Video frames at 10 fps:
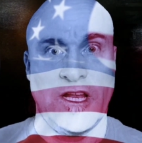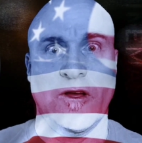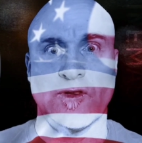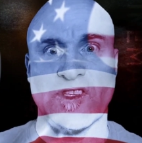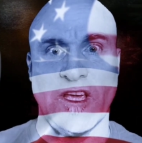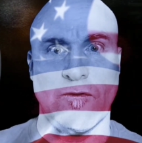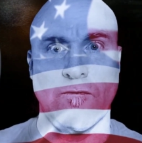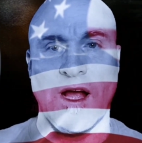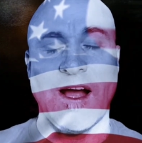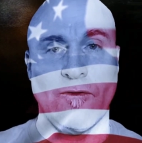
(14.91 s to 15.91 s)
And I was
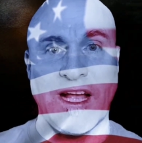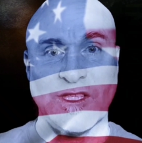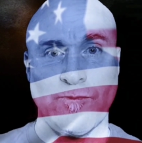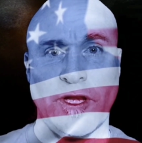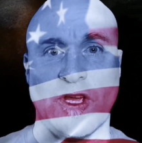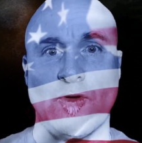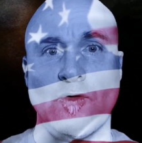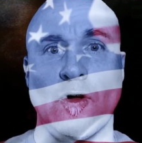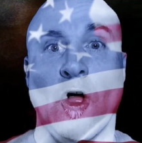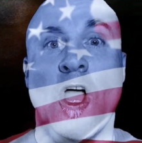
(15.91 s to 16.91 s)
like, wow, that's pretty
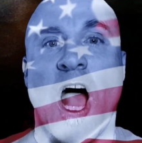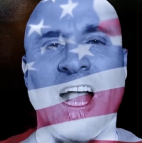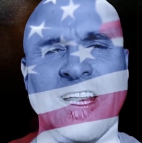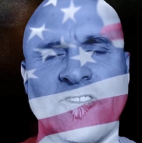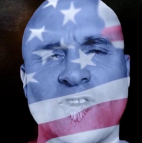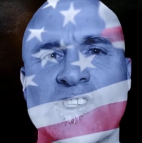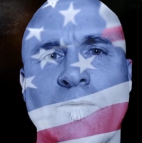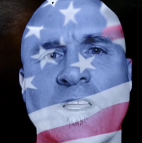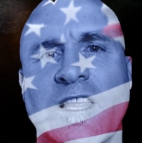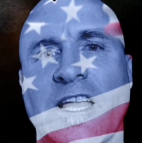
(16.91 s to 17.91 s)
cool. I'm going to do
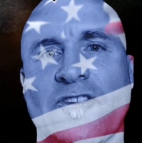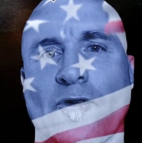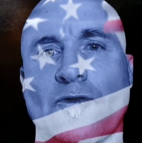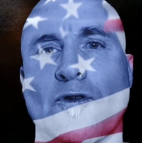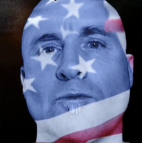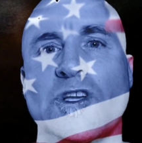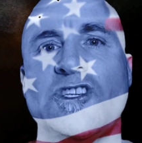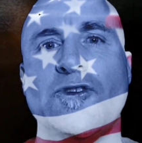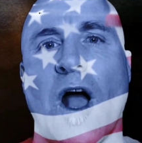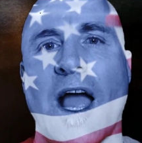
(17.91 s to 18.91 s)
something that I don't
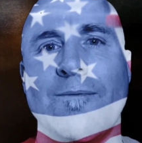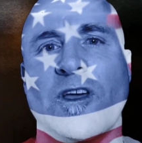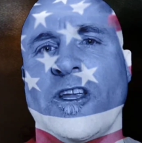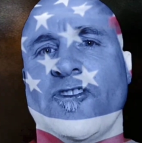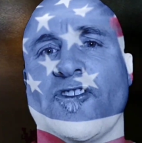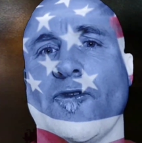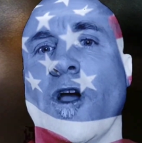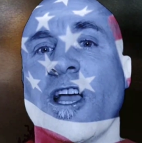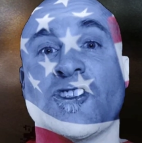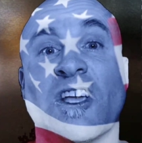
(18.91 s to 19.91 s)
normally do. I'm going to
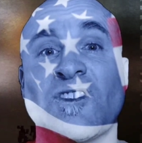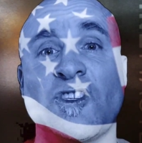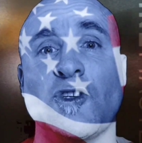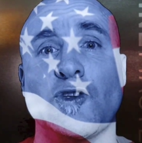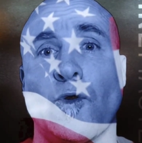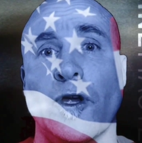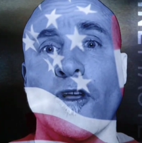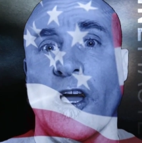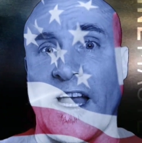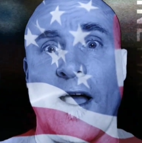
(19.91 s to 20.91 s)
do just a
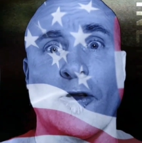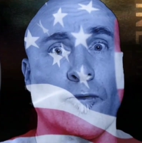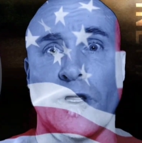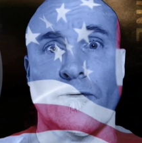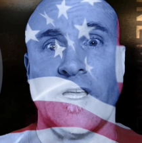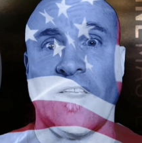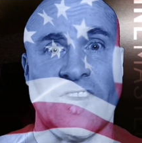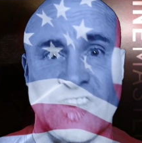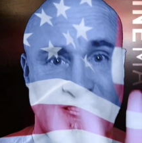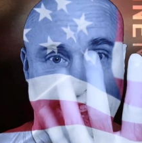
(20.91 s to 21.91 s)
tutorial on how to
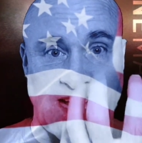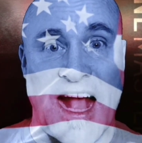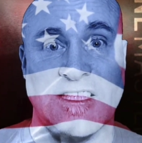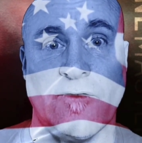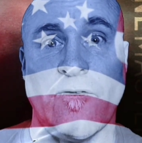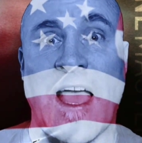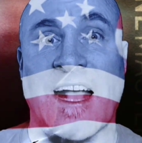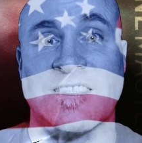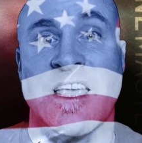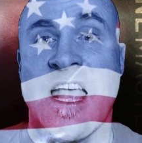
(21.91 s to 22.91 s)
recreate this exact
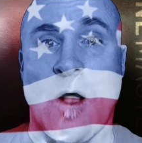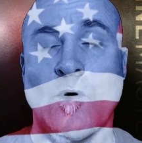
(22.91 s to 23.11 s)
effect.